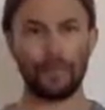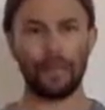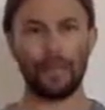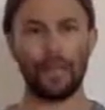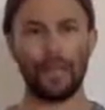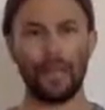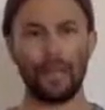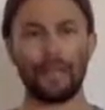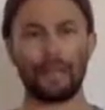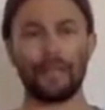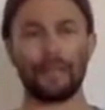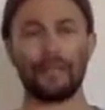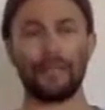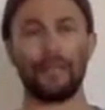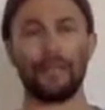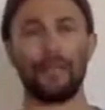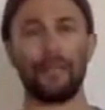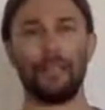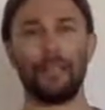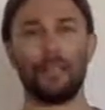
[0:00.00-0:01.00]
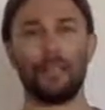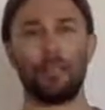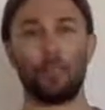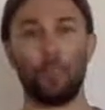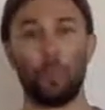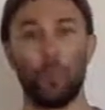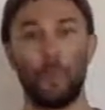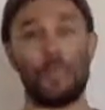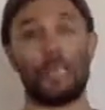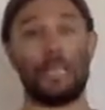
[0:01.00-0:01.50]
And
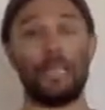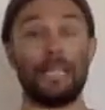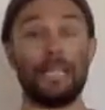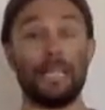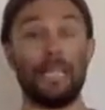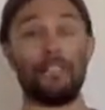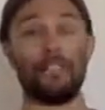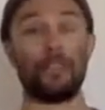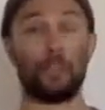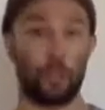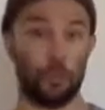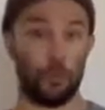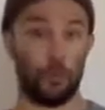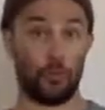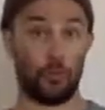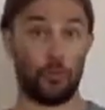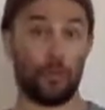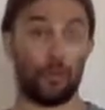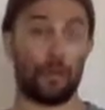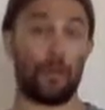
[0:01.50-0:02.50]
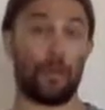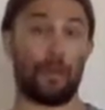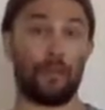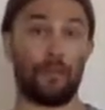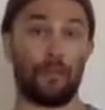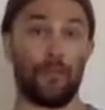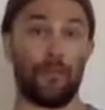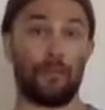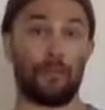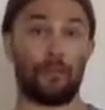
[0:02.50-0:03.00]
we need to generate
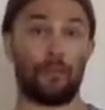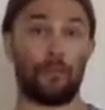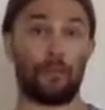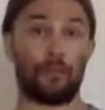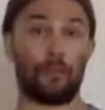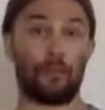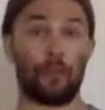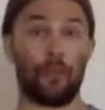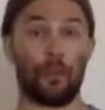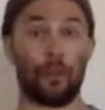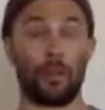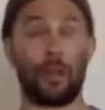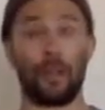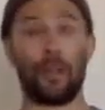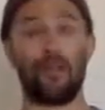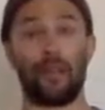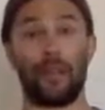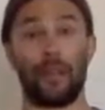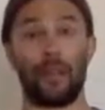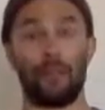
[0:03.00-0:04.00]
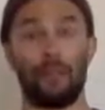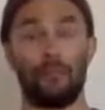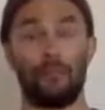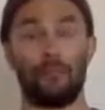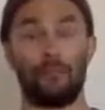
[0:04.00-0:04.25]
that for our lifetime.